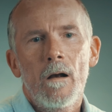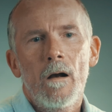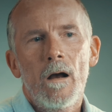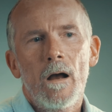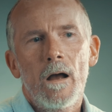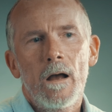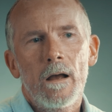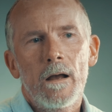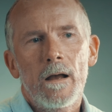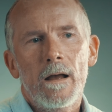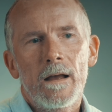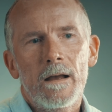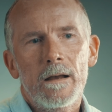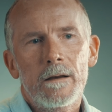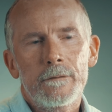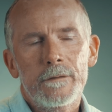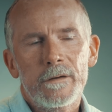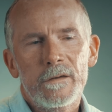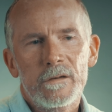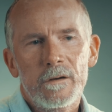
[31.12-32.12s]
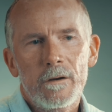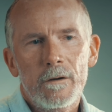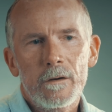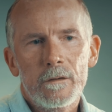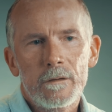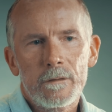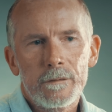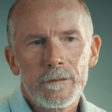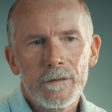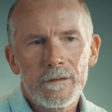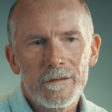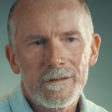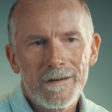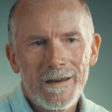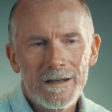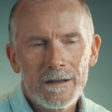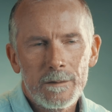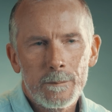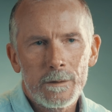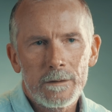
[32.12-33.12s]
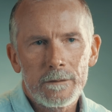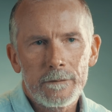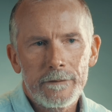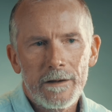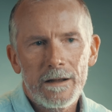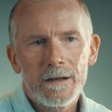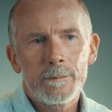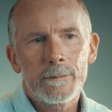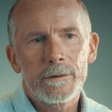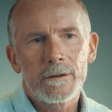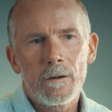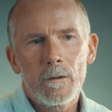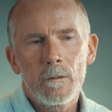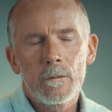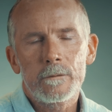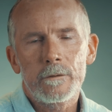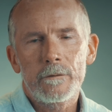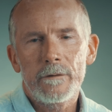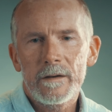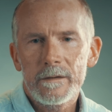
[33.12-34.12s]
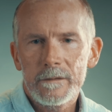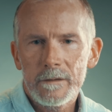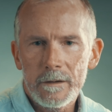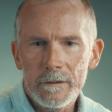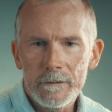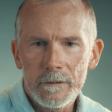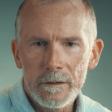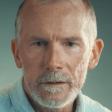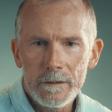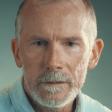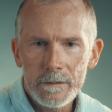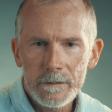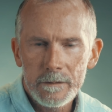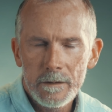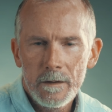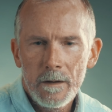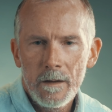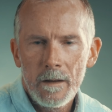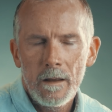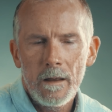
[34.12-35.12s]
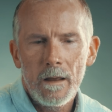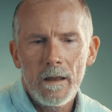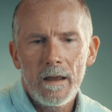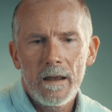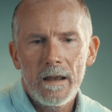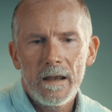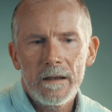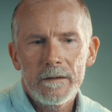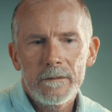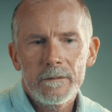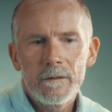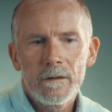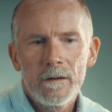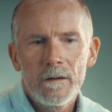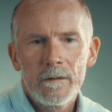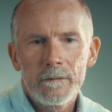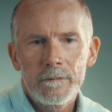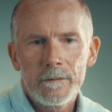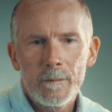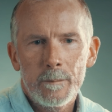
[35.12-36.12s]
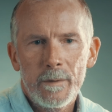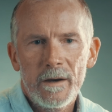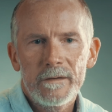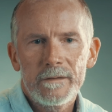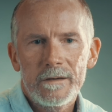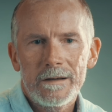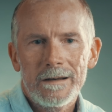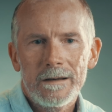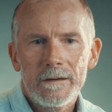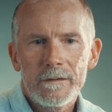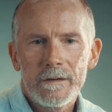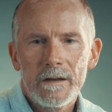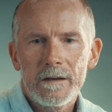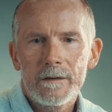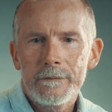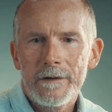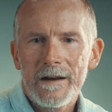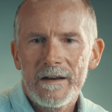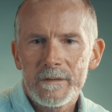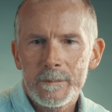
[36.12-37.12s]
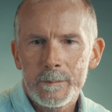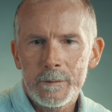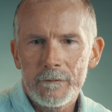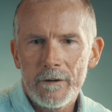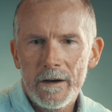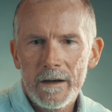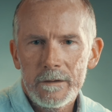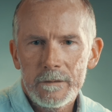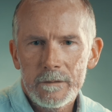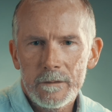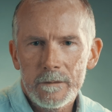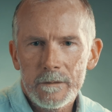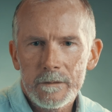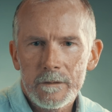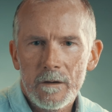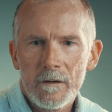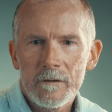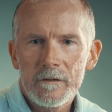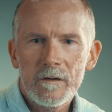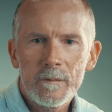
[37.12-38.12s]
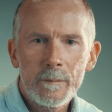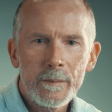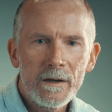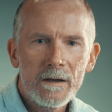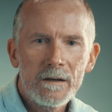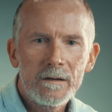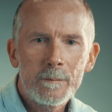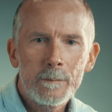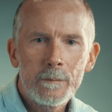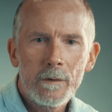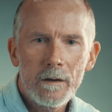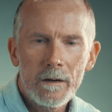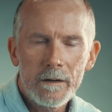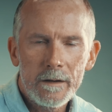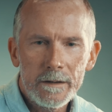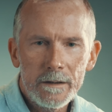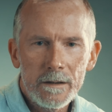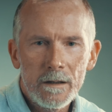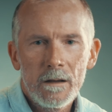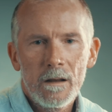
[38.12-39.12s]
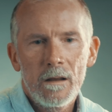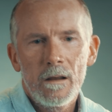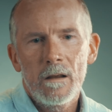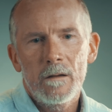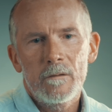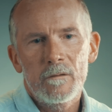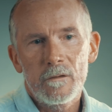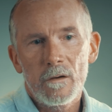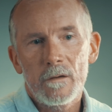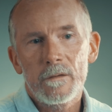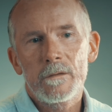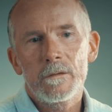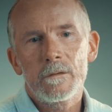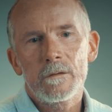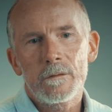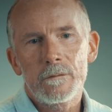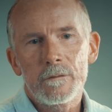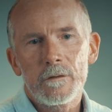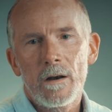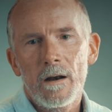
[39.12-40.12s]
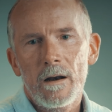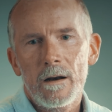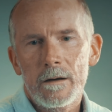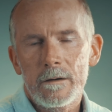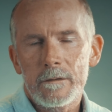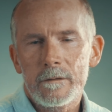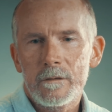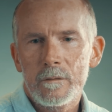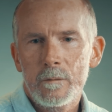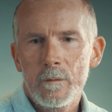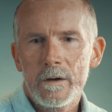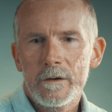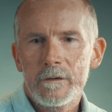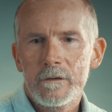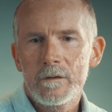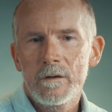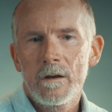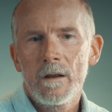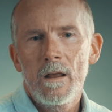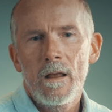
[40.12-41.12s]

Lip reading: have a series of Sustainable Development Goals, or SDGs, and they're basically a set of aspirations underpinned by dozens of targets which